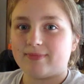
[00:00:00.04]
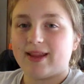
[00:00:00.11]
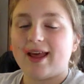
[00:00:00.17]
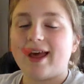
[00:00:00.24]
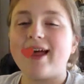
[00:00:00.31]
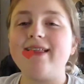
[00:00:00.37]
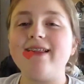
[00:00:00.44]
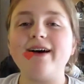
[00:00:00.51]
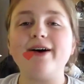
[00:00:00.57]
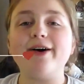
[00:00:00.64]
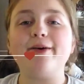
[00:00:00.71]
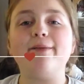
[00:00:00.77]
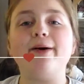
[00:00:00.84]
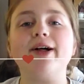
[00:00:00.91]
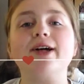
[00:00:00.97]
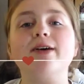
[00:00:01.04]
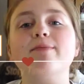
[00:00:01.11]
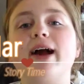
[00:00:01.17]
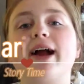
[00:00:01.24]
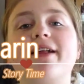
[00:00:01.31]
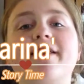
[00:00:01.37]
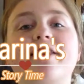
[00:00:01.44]
Hello, welcome
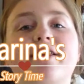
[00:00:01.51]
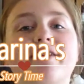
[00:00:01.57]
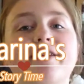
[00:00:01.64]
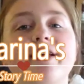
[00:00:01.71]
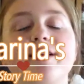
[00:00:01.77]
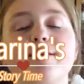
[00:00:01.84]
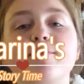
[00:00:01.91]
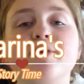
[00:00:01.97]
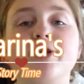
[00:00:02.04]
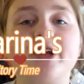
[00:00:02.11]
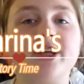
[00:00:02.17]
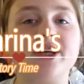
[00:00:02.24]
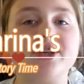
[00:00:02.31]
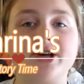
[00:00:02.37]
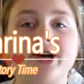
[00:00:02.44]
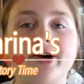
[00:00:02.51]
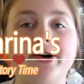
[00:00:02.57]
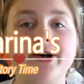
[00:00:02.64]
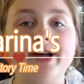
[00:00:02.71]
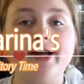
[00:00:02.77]
back to the Liz and Marina show.